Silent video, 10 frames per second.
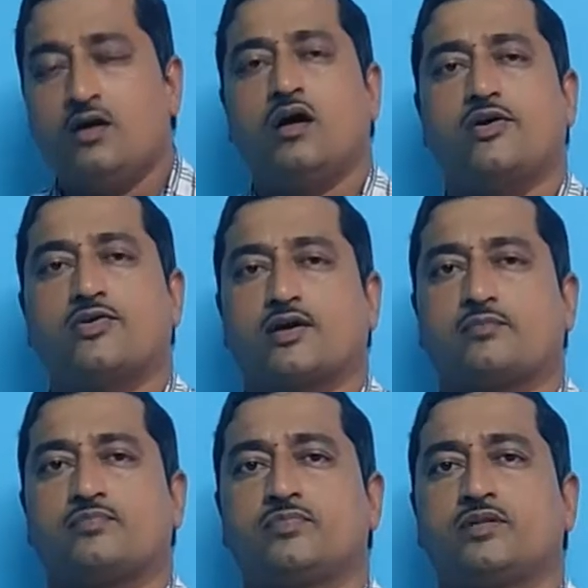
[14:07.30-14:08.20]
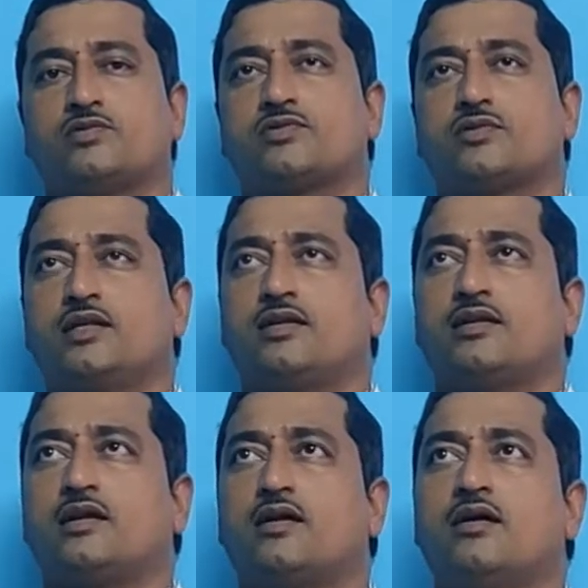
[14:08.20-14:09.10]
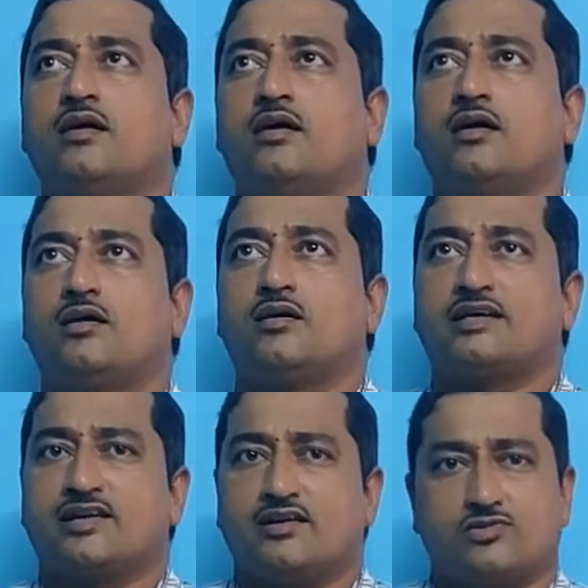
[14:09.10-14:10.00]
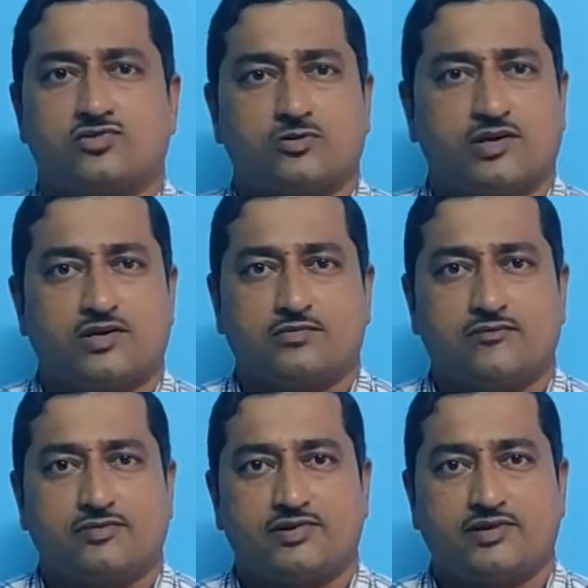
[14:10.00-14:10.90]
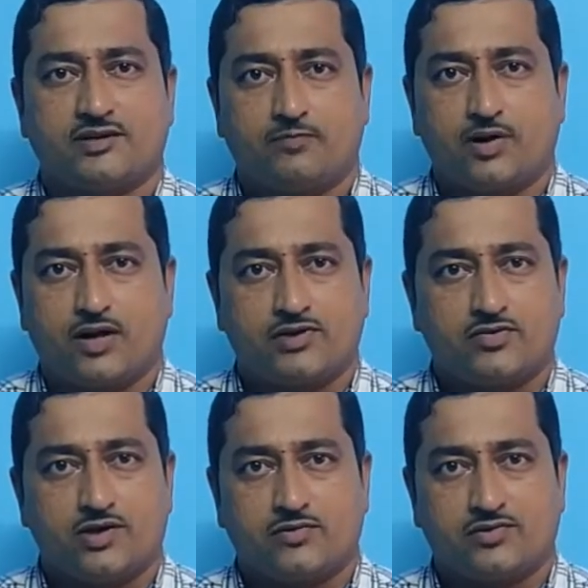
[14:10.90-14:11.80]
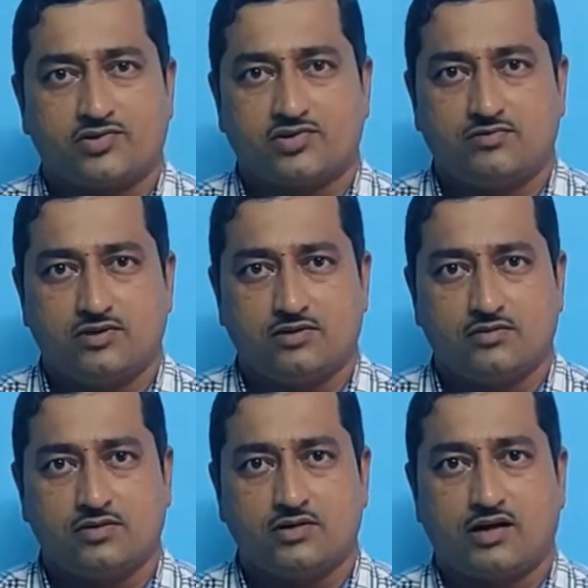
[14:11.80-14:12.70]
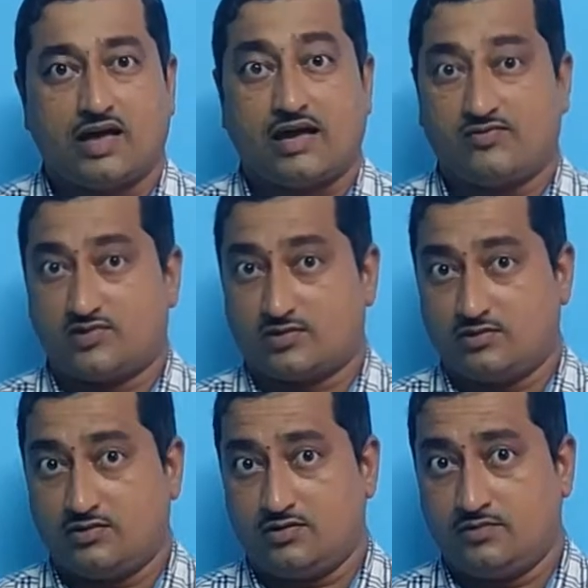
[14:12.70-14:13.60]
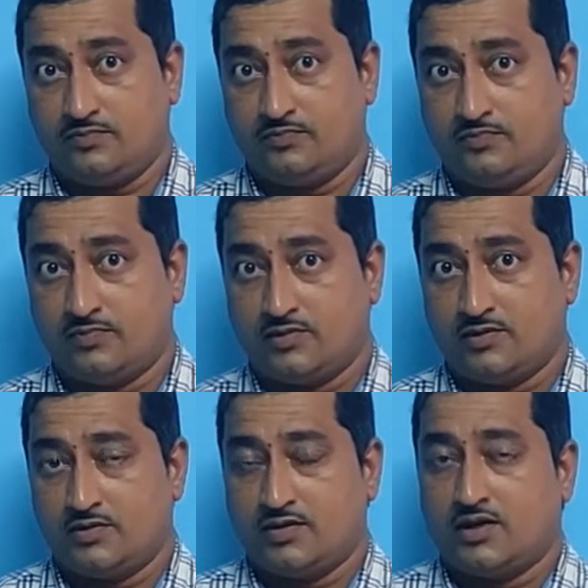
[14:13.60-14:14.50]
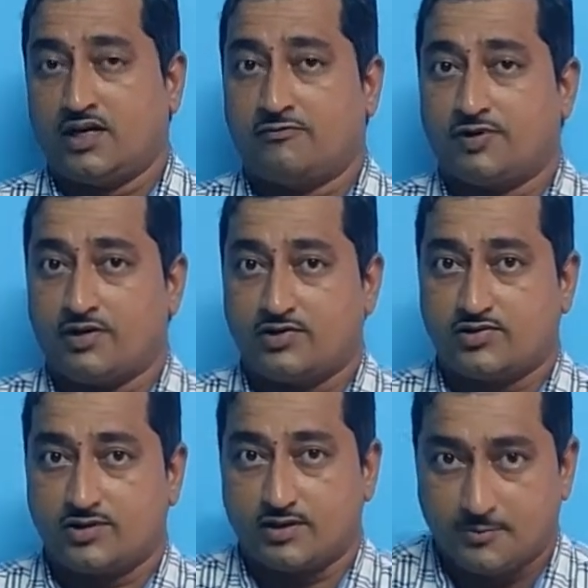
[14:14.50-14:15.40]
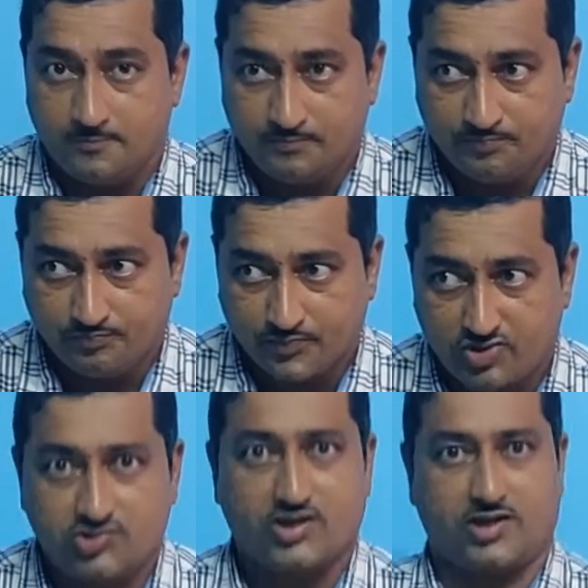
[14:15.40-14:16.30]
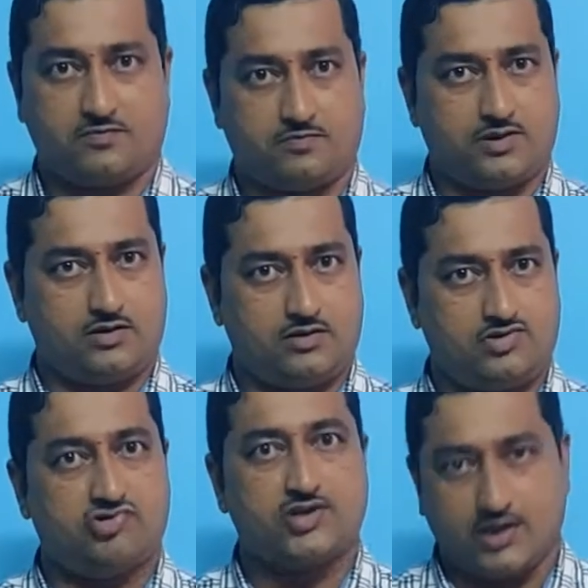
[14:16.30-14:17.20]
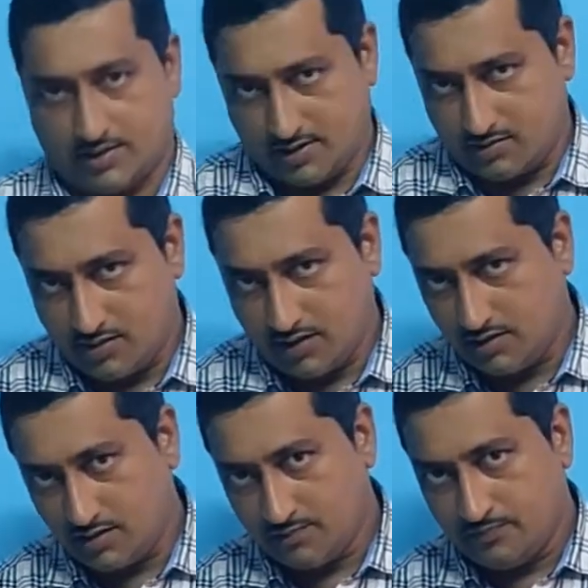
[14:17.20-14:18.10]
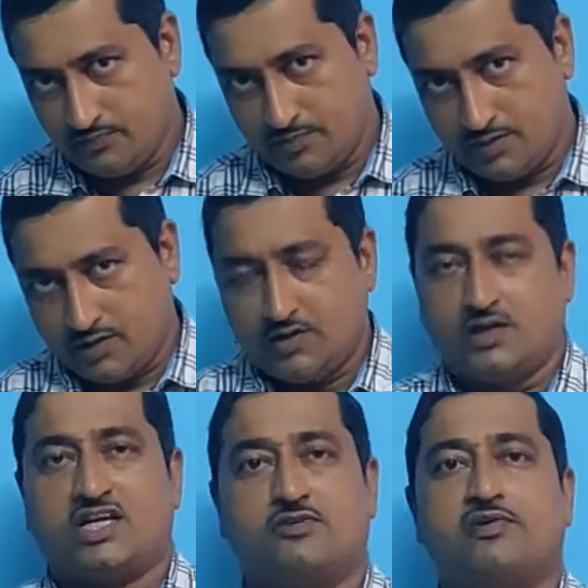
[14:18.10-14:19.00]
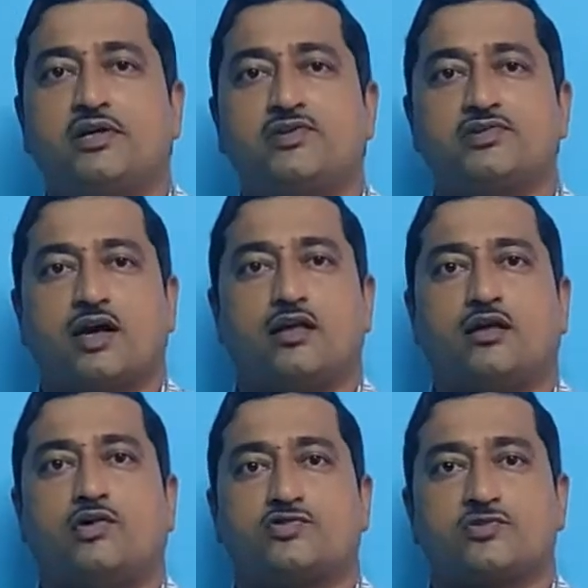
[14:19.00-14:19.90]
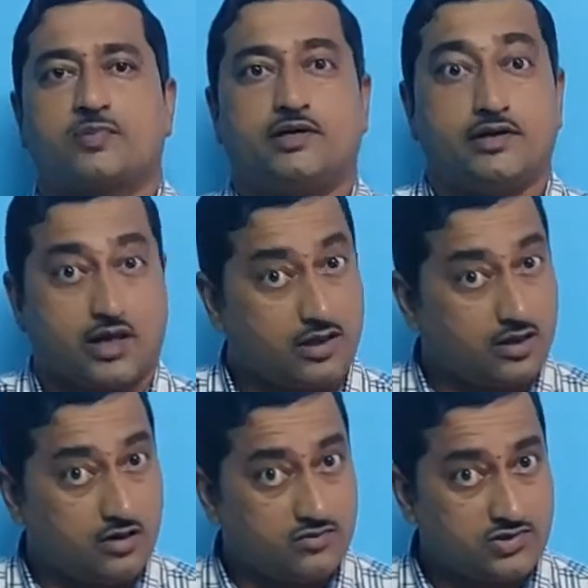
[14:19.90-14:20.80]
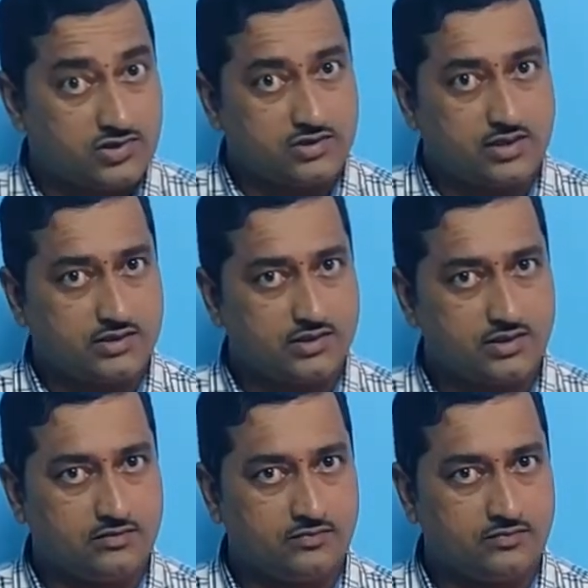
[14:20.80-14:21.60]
Okay, so then it can also become, if it's a reply to a question, answered. If it is a statement, stated that. If it is announcement, announced that.